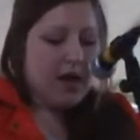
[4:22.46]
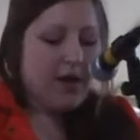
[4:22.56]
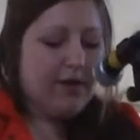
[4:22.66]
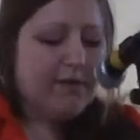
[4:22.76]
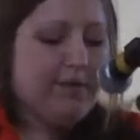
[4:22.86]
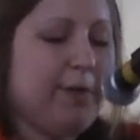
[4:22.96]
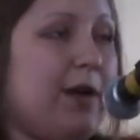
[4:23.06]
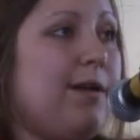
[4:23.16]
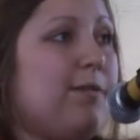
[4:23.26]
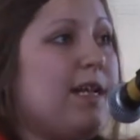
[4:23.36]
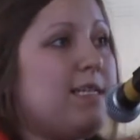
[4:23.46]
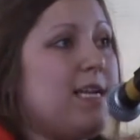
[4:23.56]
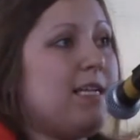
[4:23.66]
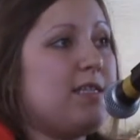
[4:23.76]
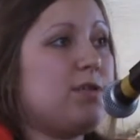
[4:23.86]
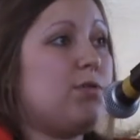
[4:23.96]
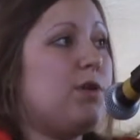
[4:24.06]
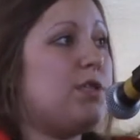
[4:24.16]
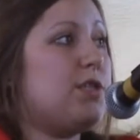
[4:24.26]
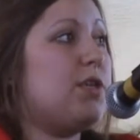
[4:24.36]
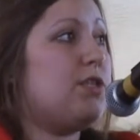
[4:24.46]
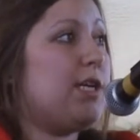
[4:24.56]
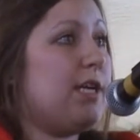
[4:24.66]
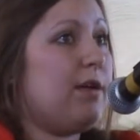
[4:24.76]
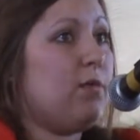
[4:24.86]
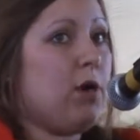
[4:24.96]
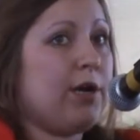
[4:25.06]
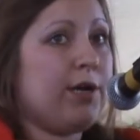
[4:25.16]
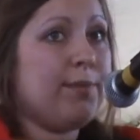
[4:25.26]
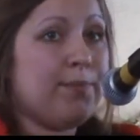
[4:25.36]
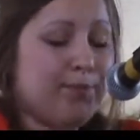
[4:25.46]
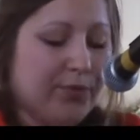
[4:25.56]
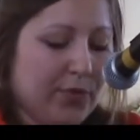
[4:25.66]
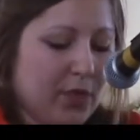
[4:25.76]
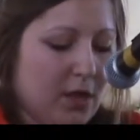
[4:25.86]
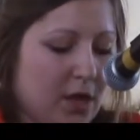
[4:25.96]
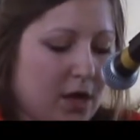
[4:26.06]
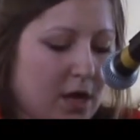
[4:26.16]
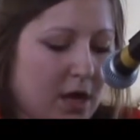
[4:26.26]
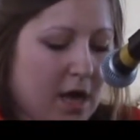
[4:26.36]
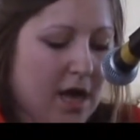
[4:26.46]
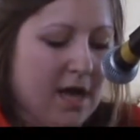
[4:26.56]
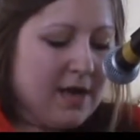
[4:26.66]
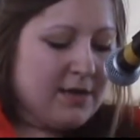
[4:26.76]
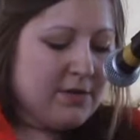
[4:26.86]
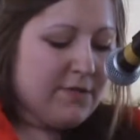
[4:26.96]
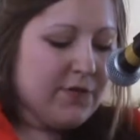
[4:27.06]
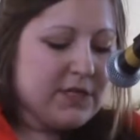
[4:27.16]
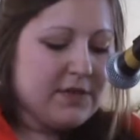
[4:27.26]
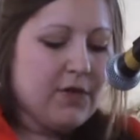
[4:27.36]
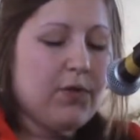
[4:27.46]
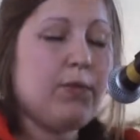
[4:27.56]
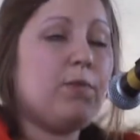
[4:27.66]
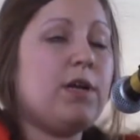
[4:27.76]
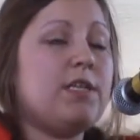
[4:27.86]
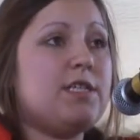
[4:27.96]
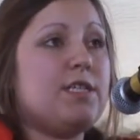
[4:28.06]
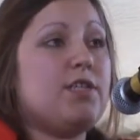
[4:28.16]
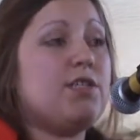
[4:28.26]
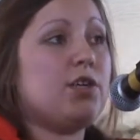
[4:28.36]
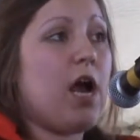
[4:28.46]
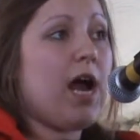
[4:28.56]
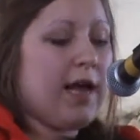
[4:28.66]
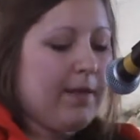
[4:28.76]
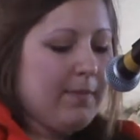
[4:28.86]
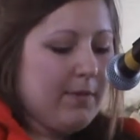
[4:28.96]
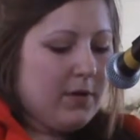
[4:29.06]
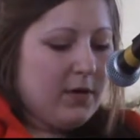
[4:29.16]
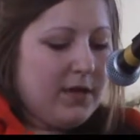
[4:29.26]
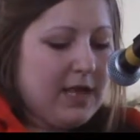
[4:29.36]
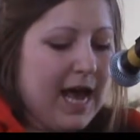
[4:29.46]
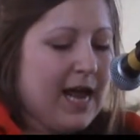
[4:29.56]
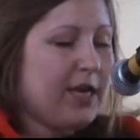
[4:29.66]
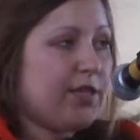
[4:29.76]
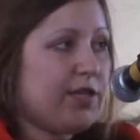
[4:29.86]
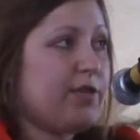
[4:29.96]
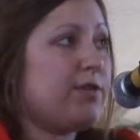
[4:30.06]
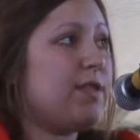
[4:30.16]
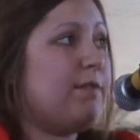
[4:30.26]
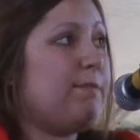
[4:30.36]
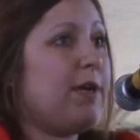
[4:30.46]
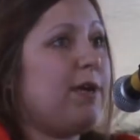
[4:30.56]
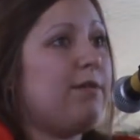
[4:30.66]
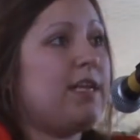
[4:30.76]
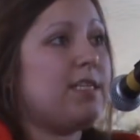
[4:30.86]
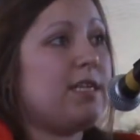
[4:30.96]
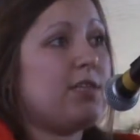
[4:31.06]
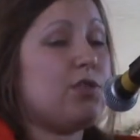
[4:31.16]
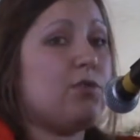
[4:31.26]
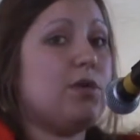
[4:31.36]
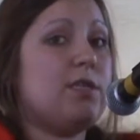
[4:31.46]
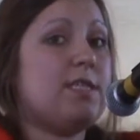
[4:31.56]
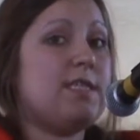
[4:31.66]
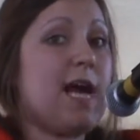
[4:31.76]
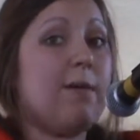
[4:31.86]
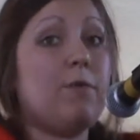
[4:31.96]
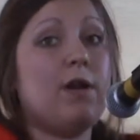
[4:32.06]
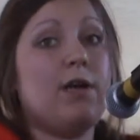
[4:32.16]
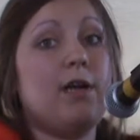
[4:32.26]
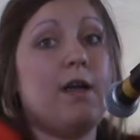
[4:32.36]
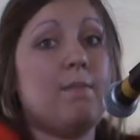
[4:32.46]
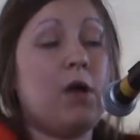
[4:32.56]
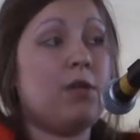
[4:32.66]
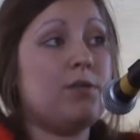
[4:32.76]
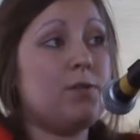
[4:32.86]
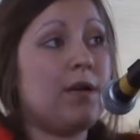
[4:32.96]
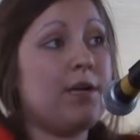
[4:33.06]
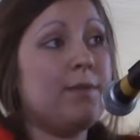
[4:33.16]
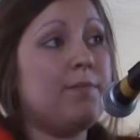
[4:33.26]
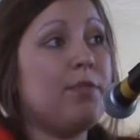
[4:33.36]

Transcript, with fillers: of Barrie residents towards their drinking water. And first of all, we wanted to describe the attitudes of Barrie residents towards tap water and bottled water.